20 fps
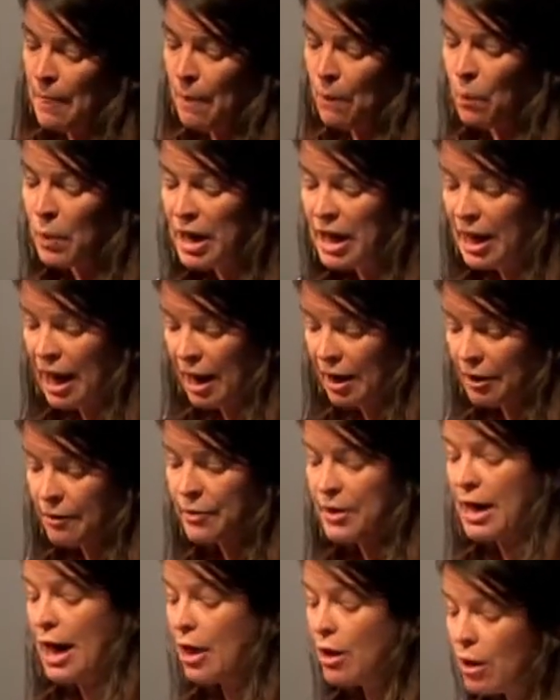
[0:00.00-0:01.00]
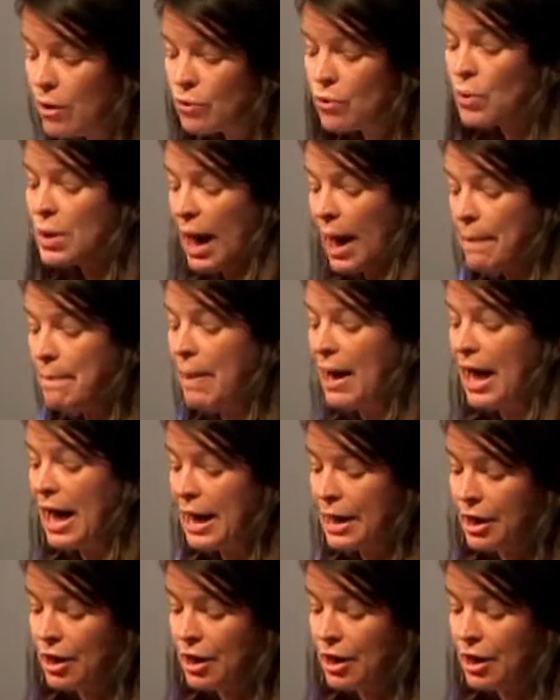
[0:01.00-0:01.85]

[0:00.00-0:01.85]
we had the local campaign